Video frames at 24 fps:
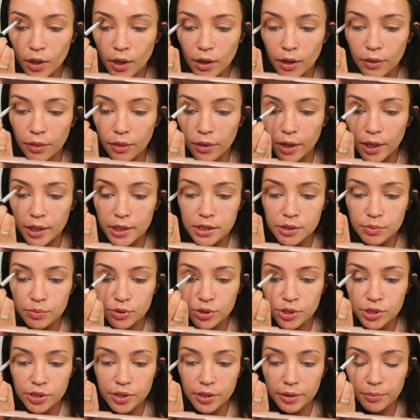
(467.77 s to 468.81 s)
And this we're
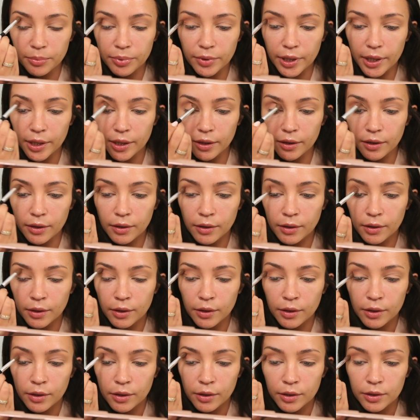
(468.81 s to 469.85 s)
just going to bring
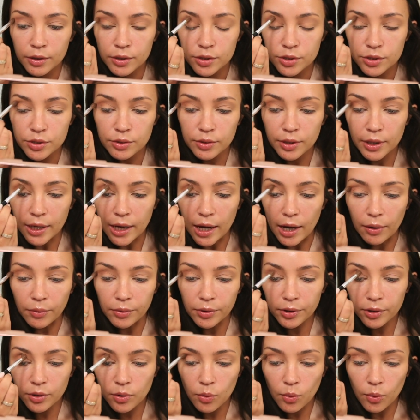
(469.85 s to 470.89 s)
to the
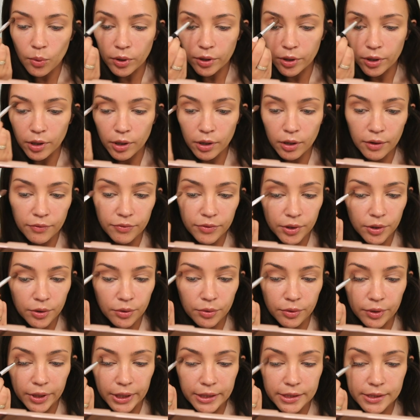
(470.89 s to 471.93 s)
outer corner of the
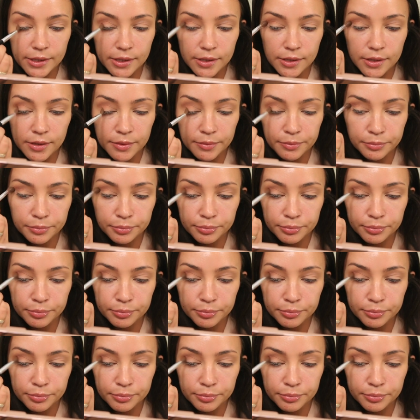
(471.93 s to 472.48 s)
crease.